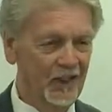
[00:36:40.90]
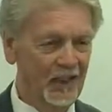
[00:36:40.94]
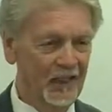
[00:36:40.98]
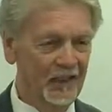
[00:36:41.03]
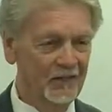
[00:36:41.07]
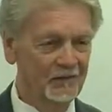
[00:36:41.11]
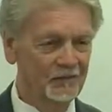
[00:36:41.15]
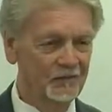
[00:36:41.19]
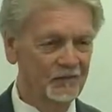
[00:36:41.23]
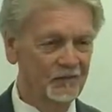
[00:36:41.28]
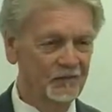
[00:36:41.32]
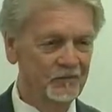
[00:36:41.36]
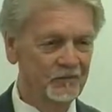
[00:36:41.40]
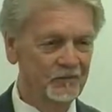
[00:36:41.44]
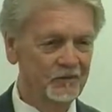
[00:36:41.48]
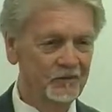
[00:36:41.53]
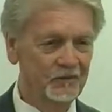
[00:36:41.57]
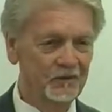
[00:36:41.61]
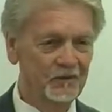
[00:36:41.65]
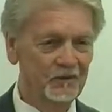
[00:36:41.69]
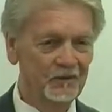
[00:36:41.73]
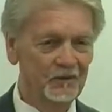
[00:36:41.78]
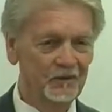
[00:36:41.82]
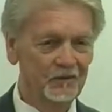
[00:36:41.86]
to have
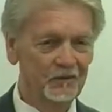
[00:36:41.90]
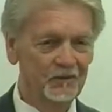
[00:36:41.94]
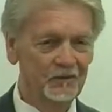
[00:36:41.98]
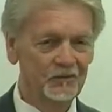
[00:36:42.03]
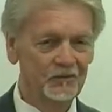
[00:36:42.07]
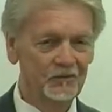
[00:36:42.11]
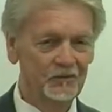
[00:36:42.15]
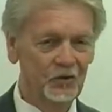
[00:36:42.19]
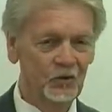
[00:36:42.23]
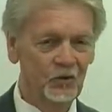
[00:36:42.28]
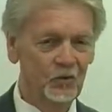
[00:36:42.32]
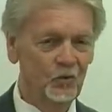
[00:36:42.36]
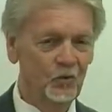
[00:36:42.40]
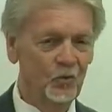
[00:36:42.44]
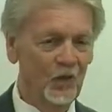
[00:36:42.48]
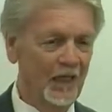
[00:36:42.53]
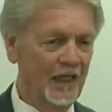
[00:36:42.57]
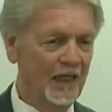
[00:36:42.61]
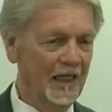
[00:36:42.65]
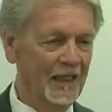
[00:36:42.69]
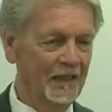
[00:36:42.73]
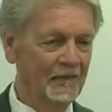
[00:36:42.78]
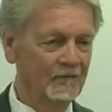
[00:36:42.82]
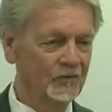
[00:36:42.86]
two
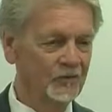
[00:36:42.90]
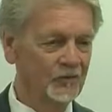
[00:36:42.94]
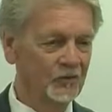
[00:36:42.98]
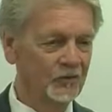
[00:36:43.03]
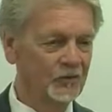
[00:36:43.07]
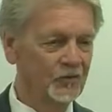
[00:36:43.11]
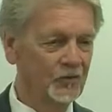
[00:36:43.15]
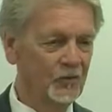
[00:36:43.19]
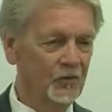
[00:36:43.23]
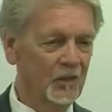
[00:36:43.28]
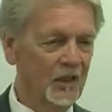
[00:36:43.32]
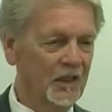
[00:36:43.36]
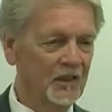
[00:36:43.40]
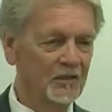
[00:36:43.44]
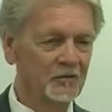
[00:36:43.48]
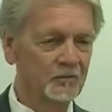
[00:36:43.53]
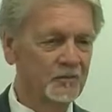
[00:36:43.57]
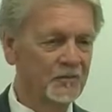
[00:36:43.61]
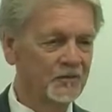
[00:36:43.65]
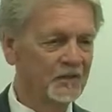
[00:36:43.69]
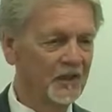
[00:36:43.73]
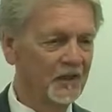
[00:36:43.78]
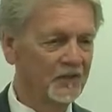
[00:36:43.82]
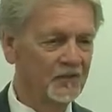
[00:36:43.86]
wives or two
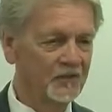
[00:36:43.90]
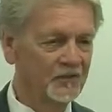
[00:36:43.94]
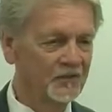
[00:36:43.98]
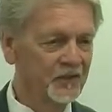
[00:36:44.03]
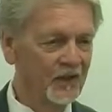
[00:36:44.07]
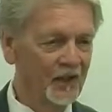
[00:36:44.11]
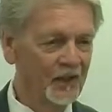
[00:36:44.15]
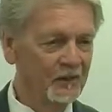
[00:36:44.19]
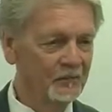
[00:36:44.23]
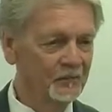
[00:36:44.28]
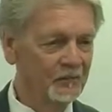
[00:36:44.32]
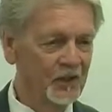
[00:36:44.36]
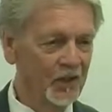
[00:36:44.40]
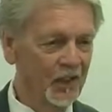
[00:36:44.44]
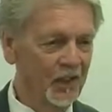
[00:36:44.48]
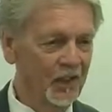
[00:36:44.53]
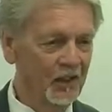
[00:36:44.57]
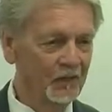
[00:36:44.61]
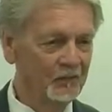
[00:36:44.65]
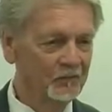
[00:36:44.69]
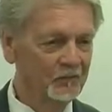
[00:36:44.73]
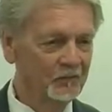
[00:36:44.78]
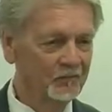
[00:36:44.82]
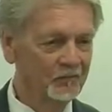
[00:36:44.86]
husbands at the same
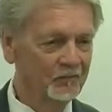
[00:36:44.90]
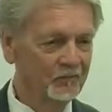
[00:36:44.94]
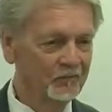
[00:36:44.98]
time.